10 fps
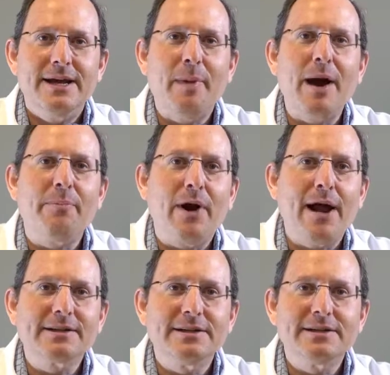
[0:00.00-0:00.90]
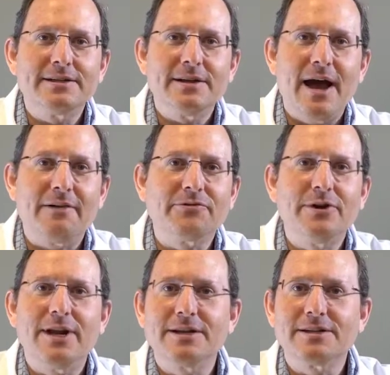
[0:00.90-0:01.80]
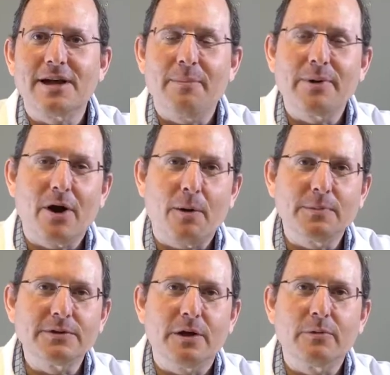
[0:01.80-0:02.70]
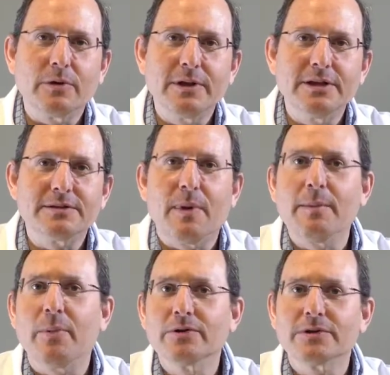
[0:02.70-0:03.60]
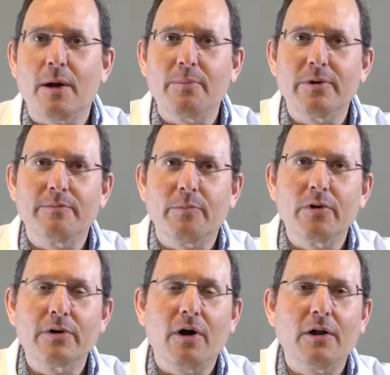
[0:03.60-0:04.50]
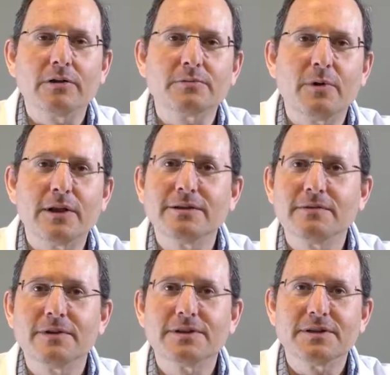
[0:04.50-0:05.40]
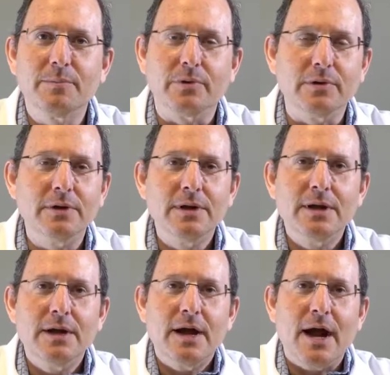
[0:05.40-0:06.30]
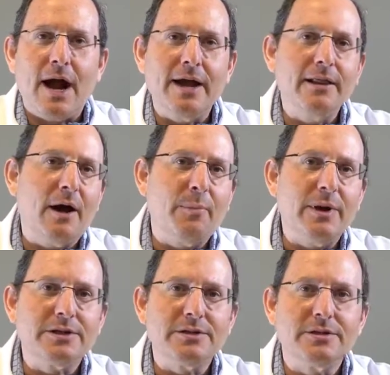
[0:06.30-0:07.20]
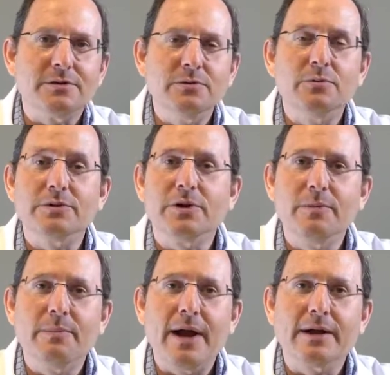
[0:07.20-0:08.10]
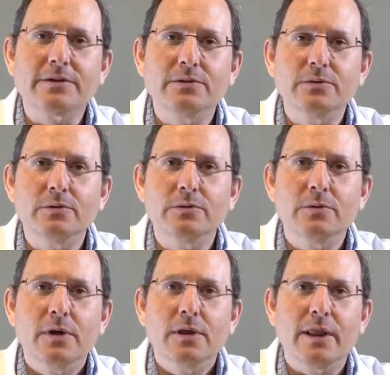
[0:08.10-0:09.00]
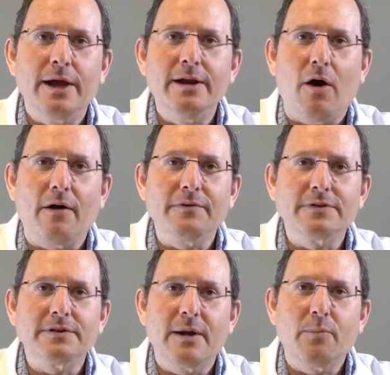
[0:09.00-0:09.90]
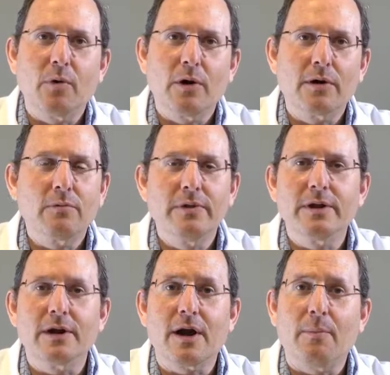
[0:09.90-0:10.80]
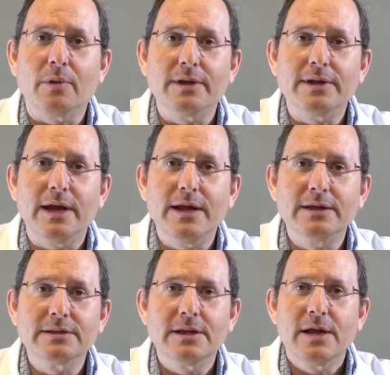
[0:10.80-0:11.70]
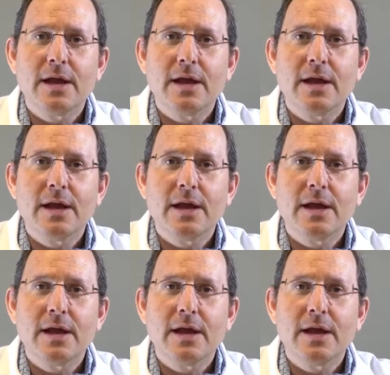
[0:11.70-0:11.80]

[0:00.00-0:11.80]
In my practice, after an endoscopic carpal tunnel release, my postoperative protocol is relatively simple. I allow patients to return back to light office type work within a couple of days,